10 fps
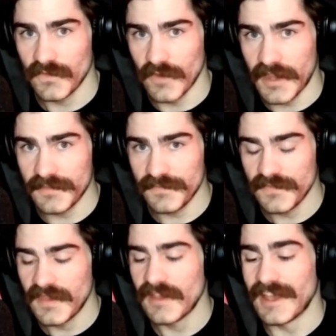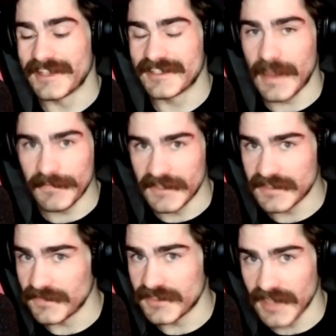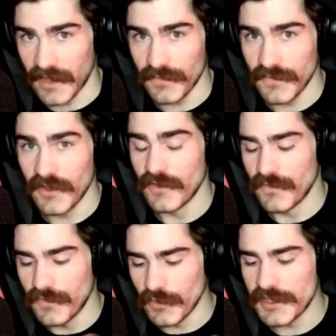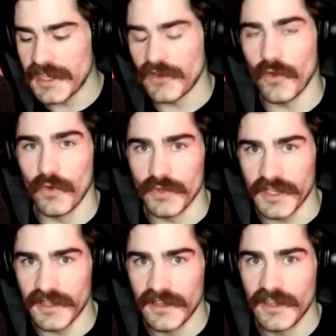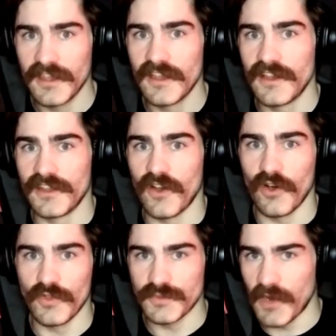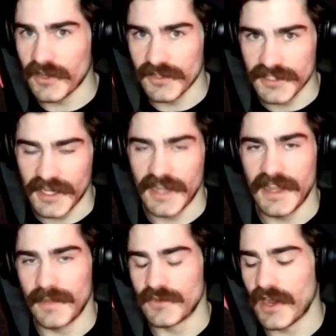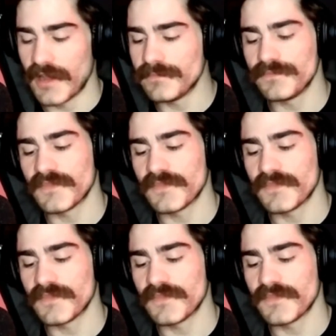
right? Acceptance of self, fully and wholly, and all those markers that I named, right?